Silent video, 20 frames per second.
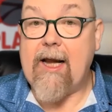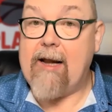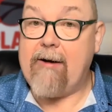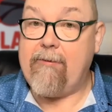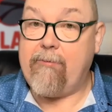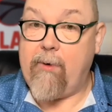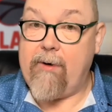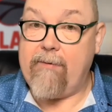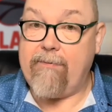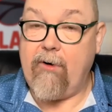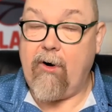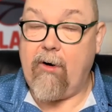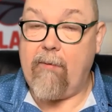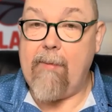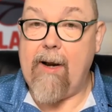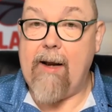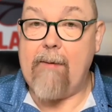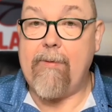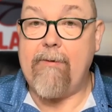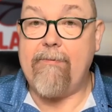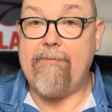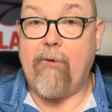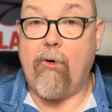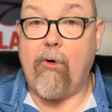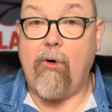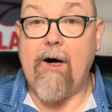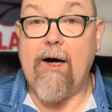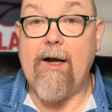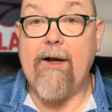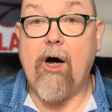if we've not met
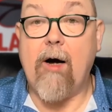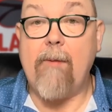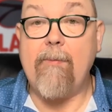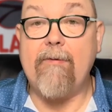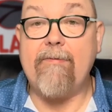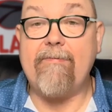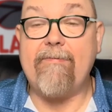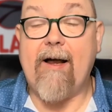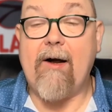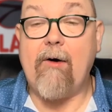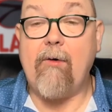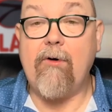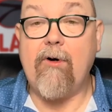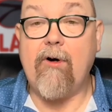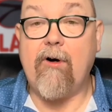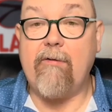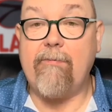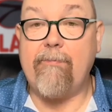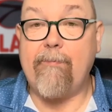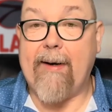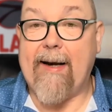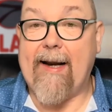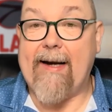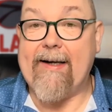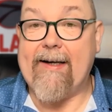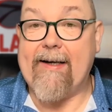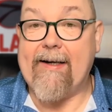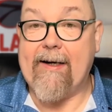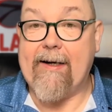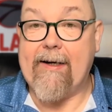before, and I'm the founder of
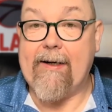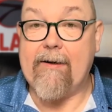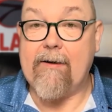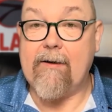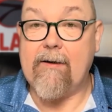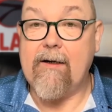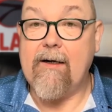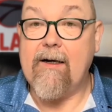Planning Geek.